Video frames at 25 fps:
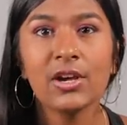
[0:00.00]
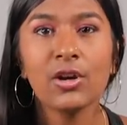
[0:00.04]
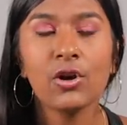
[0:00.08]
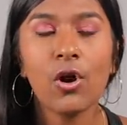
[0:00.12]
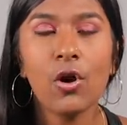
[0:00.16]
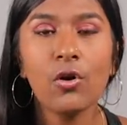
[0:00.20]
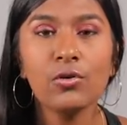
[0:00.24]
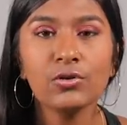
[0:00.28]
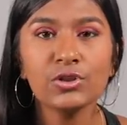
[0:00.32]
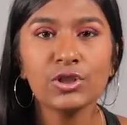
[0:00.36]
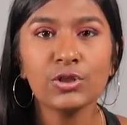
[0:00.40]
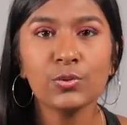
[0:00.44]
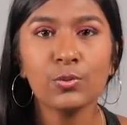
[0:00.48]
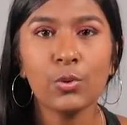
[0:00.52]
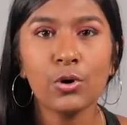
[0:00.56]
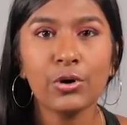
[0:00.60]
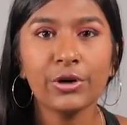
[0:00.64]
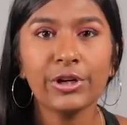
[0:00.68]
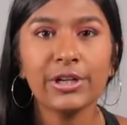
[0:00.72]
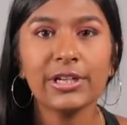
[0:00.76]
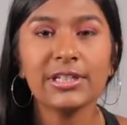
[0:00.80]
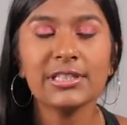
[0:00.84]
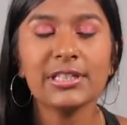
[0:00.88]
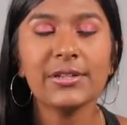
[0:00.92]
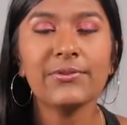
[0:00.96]
culture
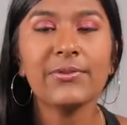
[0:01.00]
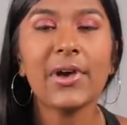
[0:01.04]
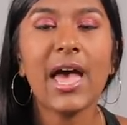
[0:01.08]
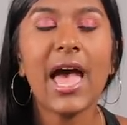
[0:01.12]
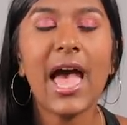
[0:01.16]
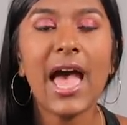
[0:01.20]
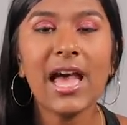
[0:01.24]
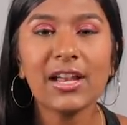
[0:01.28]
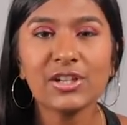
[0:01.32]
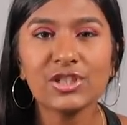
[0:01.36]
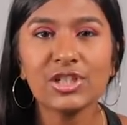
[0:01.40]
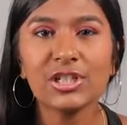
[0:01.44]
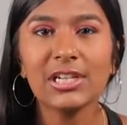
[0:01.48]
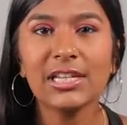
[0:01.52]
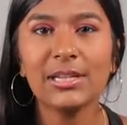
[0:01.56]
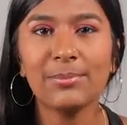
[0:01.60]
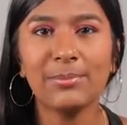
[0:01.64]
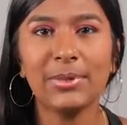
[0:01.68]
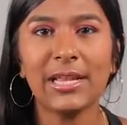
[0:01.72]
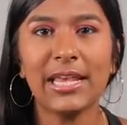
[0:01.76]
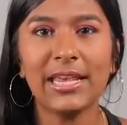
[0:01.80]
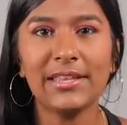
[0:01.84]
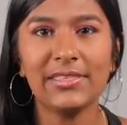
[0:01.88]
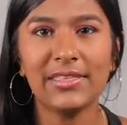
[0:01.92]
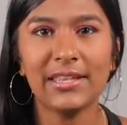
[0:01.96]
warriors have actually
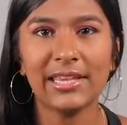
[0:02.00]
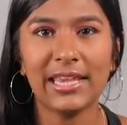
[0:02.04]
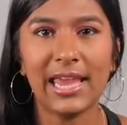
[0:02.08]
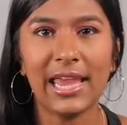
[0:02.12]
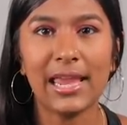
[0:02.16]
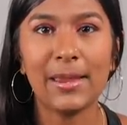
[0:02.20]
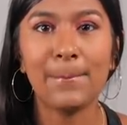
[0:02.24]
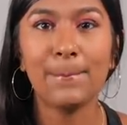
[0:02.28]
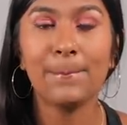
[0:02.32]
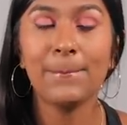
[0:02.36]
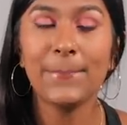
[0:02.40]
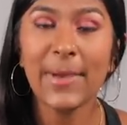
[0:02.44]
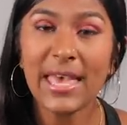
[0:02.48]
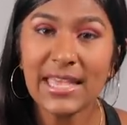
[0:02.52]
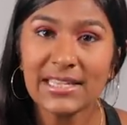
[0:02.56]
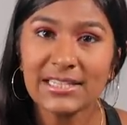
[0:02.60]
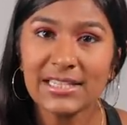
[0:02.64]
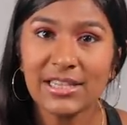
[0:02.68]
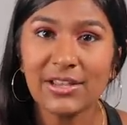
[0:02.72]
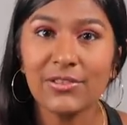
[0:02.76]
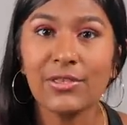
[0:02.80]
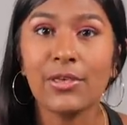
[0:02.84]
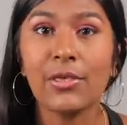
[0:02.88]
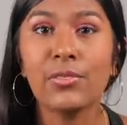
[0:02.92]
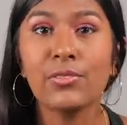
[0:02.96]
played the game
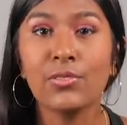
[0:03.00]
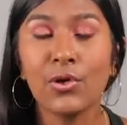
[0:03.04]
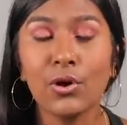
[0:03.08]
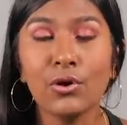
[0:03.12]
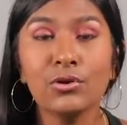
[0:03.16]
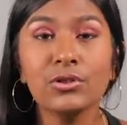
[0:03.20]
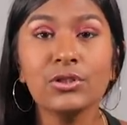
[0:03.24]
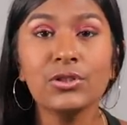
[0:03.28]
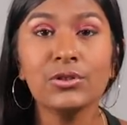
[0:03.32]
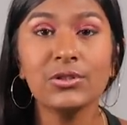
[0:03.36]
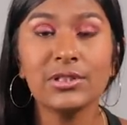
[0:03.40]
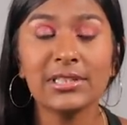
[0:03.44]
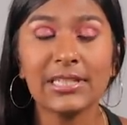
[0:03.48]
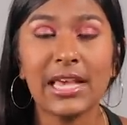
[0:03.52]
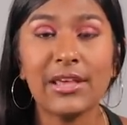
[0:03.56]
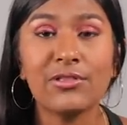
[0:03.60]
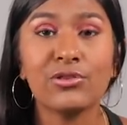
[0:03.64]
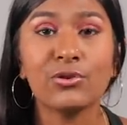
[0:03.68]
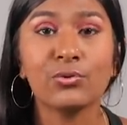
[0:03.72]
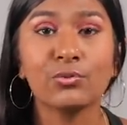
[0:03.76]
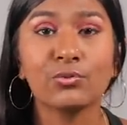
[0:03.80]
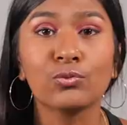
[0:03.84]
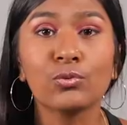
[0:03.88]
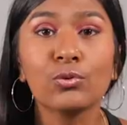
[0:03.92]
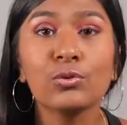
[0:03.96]
better than those who set
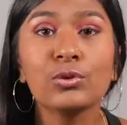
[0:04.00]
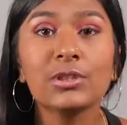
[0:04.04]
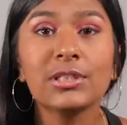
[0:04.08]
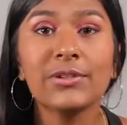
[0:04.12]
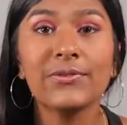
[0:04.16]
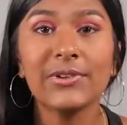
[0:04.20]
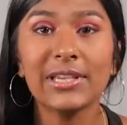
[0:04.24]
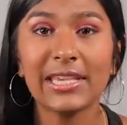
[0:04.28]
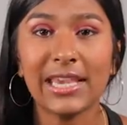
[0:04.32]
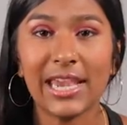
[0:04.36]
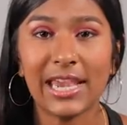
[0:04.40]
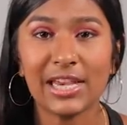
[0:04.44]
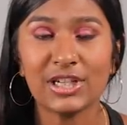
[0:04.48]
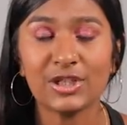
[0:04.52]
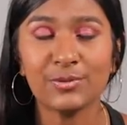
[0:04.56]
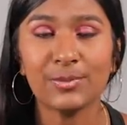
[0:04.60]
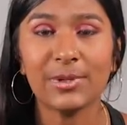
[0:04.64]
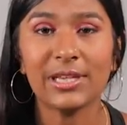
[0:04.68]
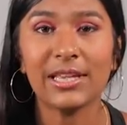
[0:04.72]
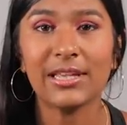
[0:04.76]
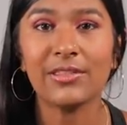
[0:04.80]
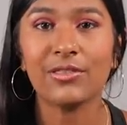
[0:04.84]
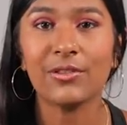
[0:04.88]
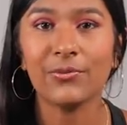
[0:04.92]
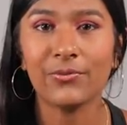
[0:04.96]
the rules of
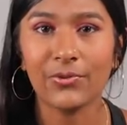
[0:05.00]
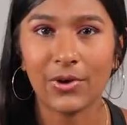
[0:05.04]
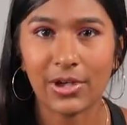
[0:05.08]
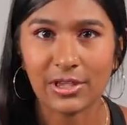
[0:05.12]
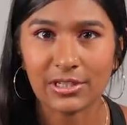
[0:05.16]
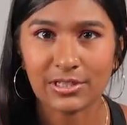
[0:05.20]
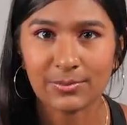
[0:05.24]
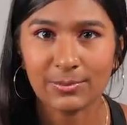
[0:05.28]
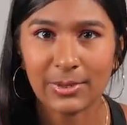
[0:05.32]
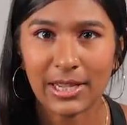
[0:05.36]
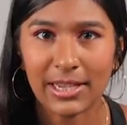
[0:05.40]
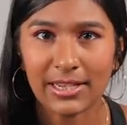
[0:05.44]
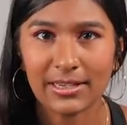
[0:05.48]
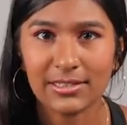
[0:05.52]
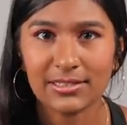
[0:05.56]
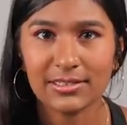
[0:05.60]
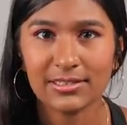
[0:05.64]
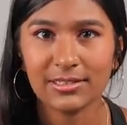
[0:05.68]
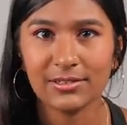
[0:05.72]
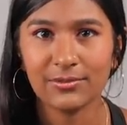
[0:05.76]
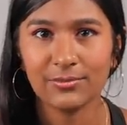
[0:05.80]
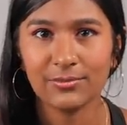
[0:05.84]
engagement in the first place.